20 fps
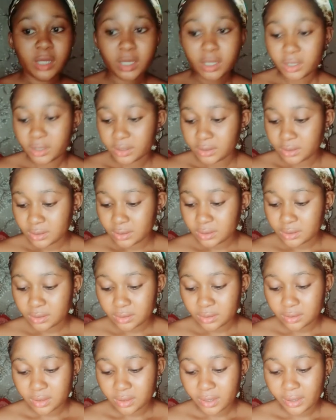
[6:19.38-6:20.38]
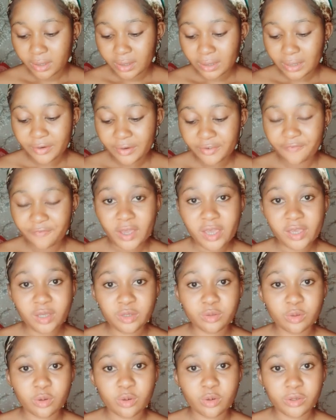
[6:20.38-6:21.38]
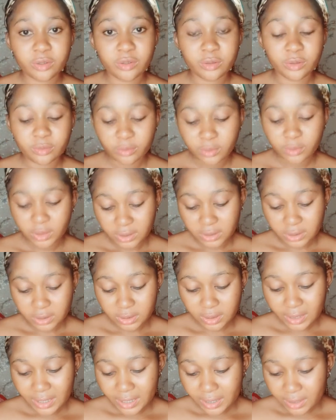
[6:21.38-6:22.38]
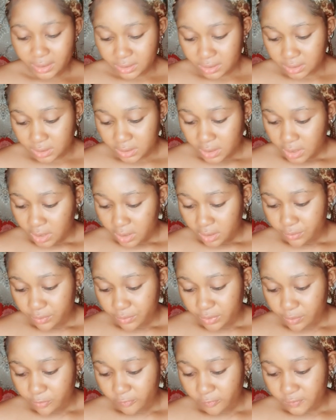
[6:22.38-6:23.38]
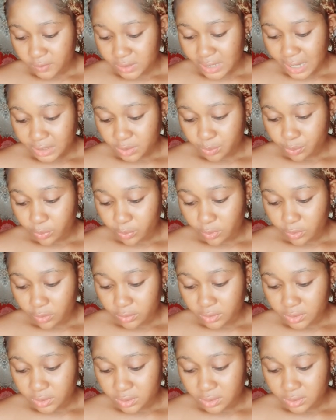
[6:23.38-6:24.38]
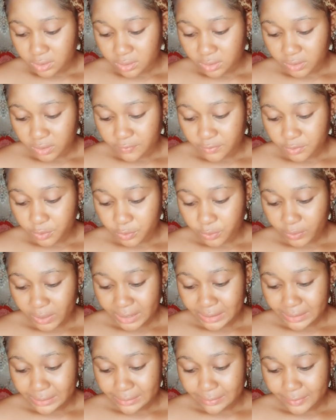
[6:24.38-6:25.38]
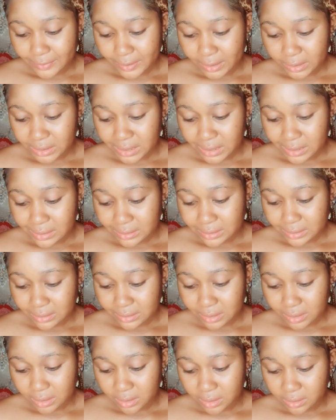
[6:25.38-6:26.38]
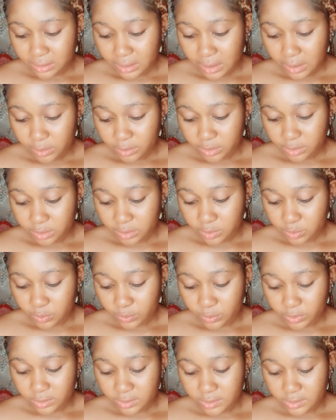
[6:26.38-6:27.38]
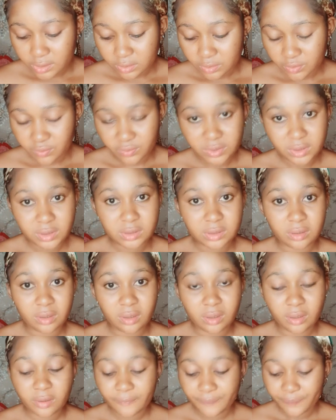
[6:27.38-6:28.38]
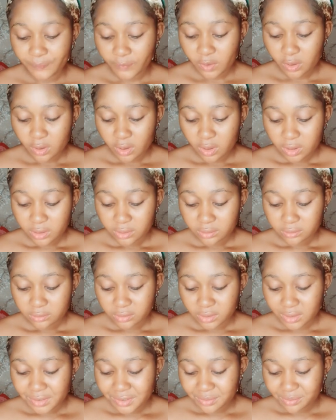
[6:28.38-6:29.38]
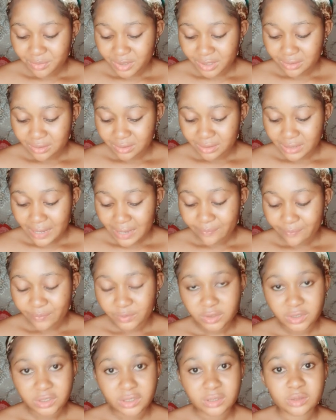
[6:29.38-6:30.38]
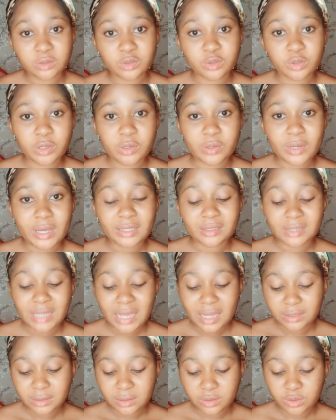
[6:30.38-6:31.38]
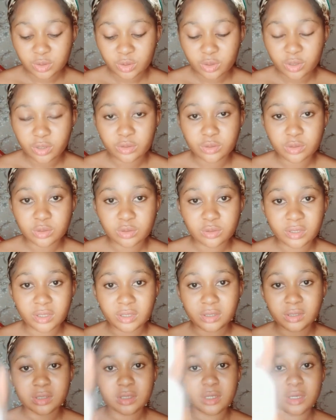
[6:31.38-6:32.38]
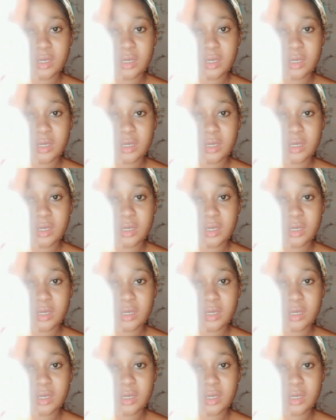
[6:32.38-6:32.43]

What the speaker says: It's a clarifying oil. It clears, removes dark spots, gives you radiant skin, according to what is written here. It's made in Abidjan, so you can add this oil to it.